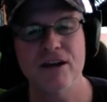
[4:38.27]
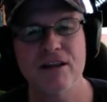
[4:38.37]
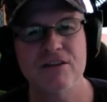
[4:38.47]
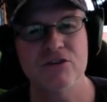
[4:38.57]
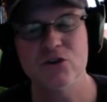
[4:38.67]

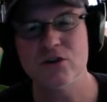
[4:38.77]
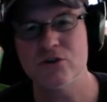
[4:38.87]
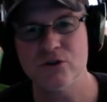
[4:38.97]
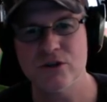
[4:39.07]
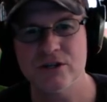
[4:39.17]
like, find
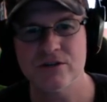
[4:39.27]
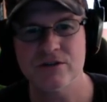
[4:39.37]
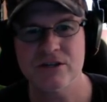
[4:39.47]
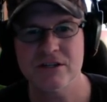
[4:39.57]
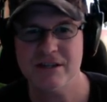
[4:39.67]
these good
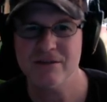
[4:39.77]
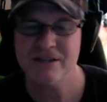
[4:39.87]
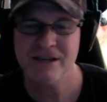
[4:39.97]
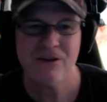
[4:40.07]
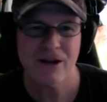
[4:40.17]
traditional
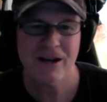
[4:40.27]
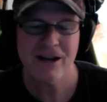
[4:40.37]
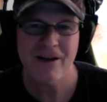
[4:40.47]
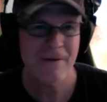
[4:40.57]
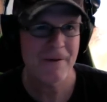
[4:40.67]
chicks. I would tell you
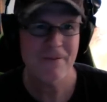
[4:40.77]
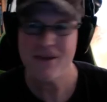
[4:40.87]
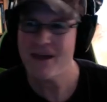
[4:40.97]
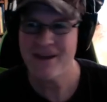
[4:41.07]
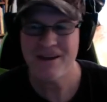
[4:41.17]
right now,